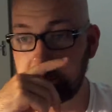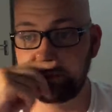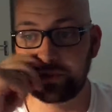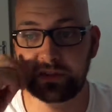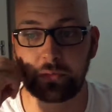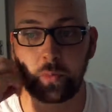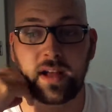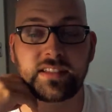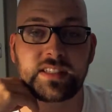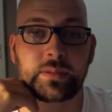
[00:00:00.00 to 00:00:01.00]
sort of a
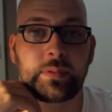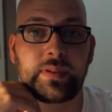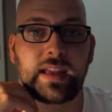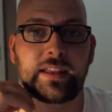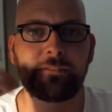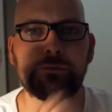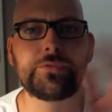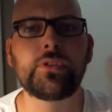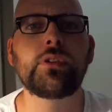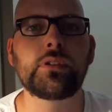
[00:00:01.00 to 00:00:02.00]
while since we've had a
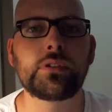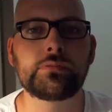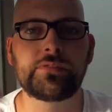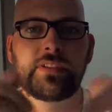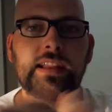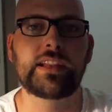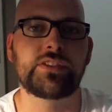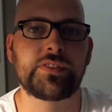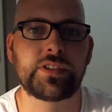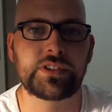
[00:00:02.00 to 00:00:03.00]

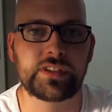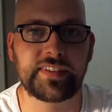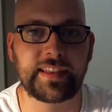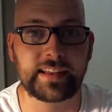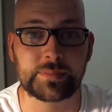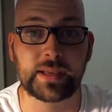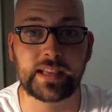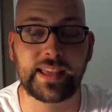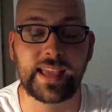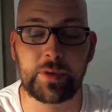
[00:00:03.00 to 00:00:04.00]
full-fledged version of a Let's Make a
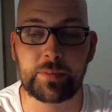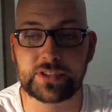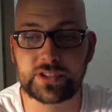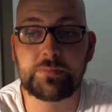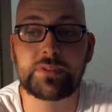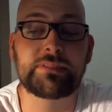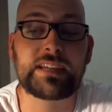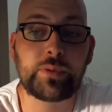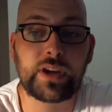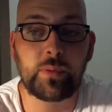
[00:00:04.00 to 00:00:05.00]
Game episode, but
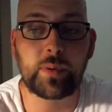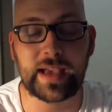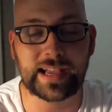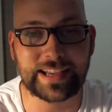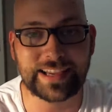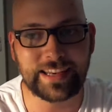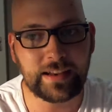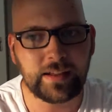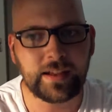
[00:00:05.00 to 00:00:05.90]
here we are, we're back again.